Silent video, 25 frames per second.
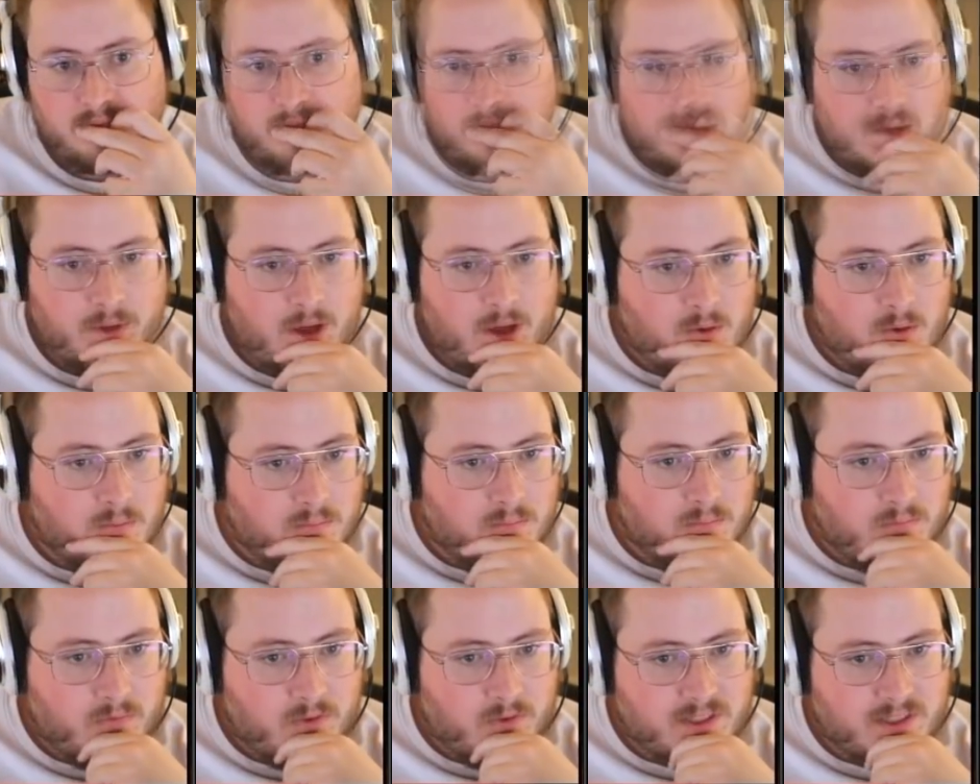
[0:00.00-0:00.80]
Here we go.
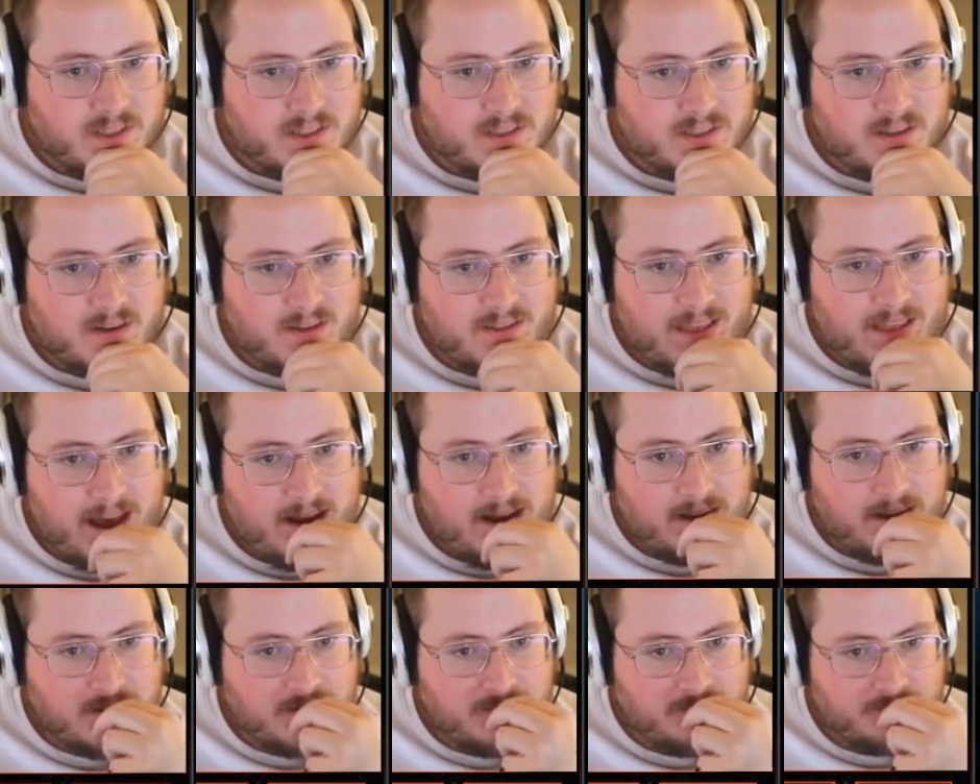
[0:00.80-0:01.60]
For six hundred
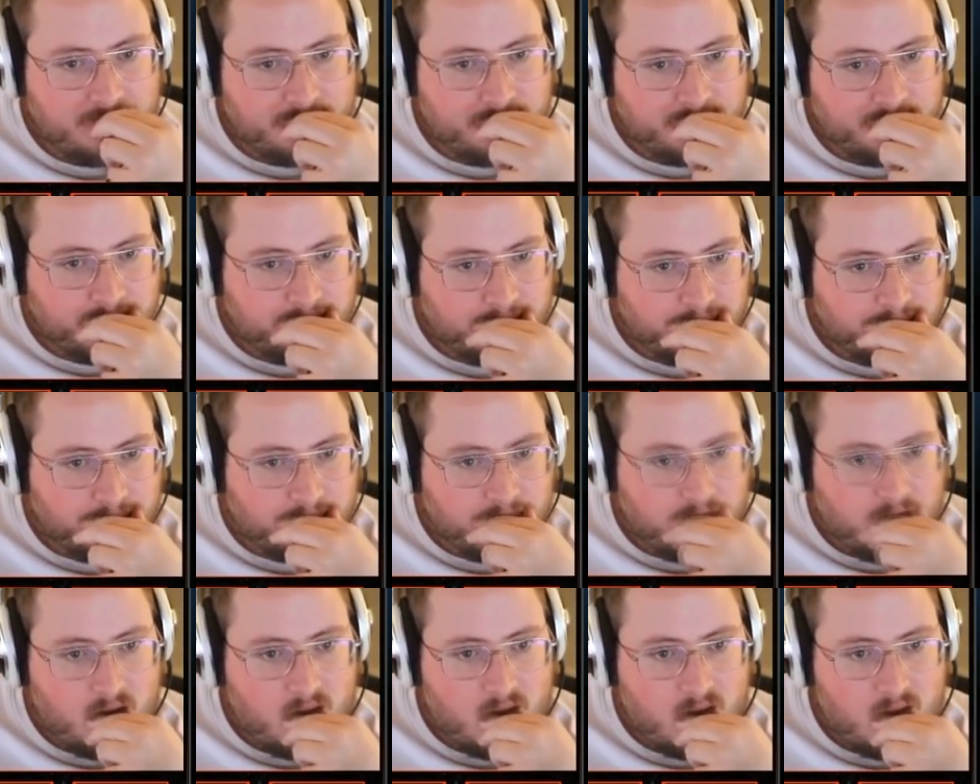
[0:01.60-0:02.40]
thousand,
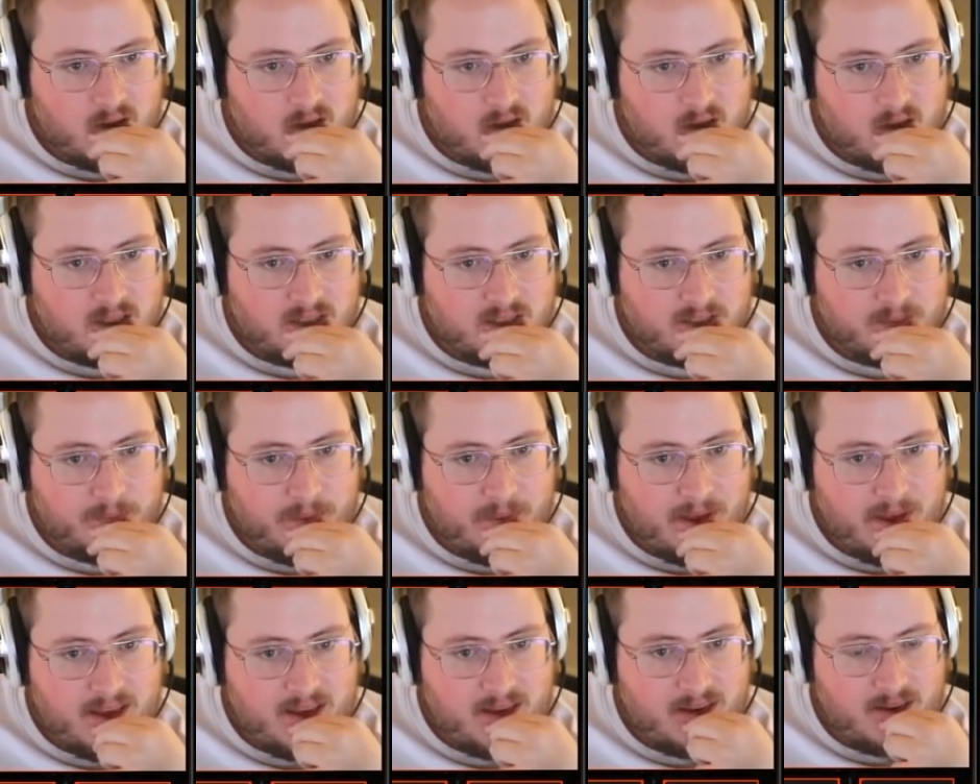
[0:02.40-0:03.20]
uh,
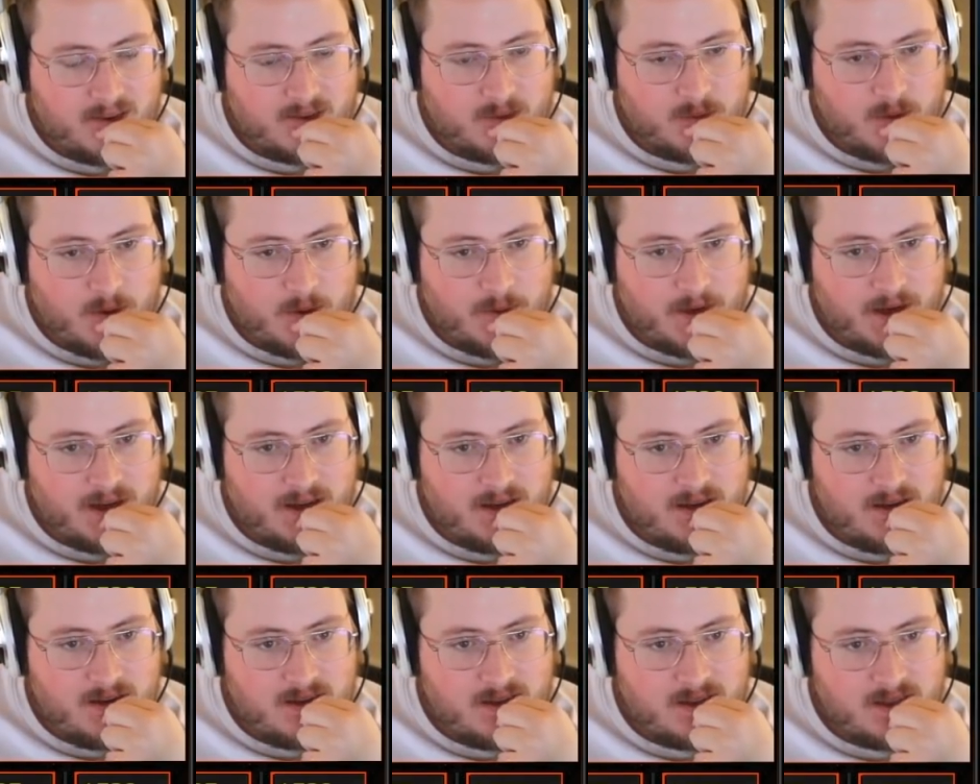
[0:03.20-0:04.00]
spade is what we
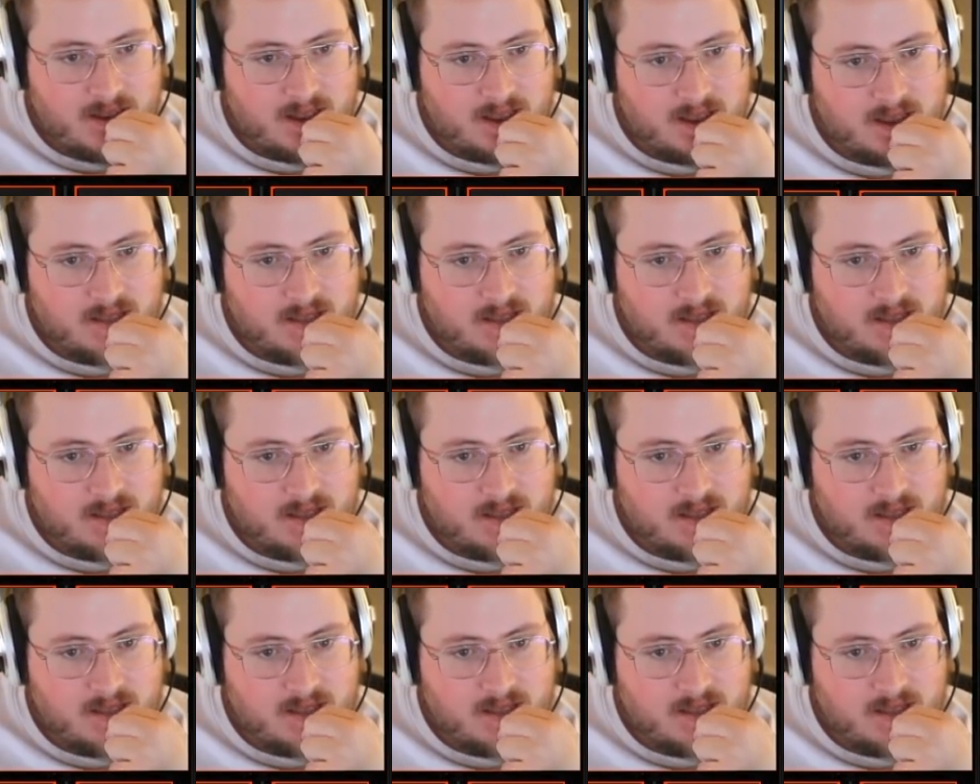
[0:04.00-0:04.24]
need.